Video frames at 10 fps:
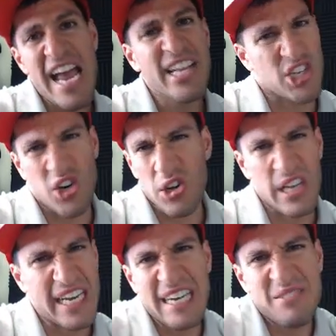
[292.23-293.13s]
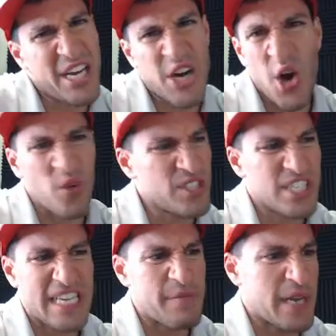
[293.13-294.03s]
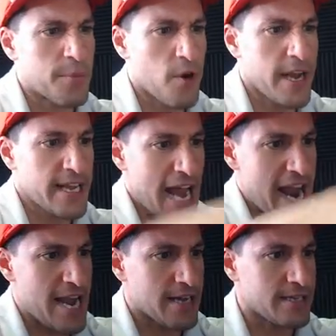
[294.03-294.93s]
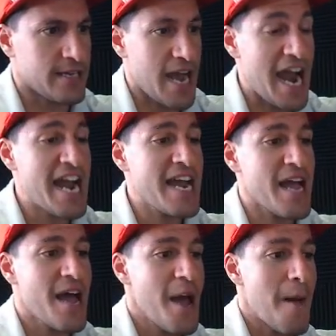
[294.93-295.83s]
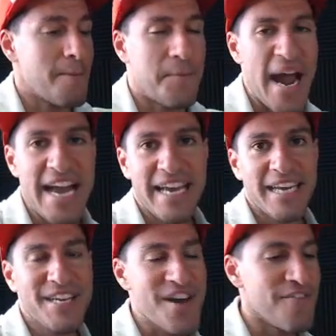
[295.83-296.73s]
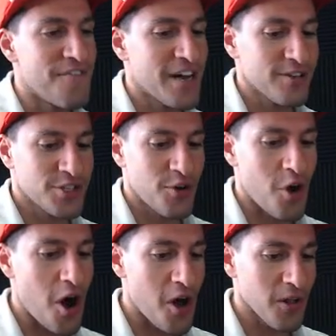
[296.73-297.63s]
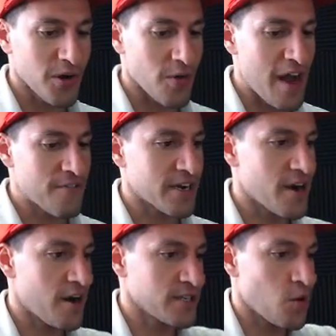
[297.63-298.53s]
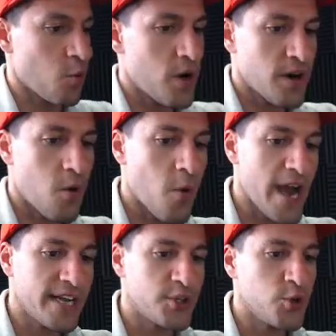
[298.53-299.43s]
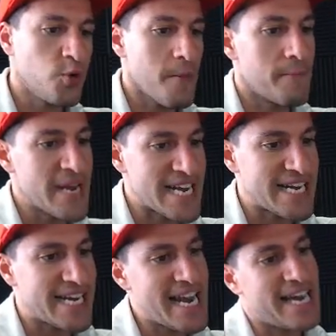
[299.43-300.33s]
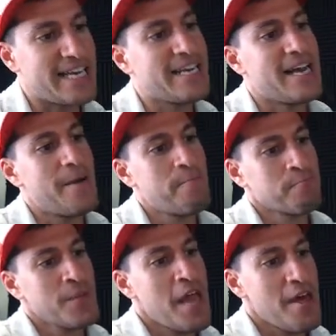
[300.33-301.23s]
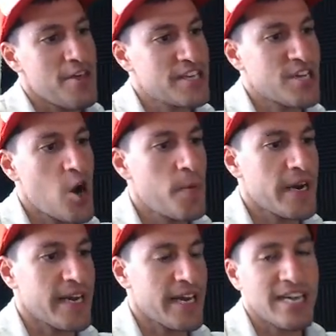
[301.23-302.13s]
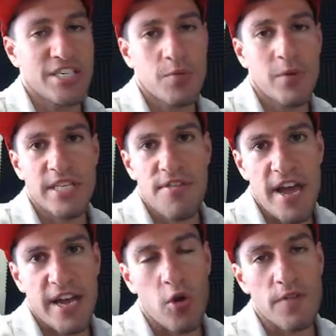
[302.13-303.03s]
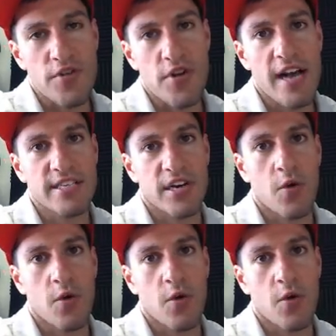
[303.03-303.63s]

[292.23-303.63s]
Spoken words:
It's early, you know, just give me a break. And a Bacon Yveldo holographic cards. What a way to begin this opening. And I just wanted to thank all of you guys that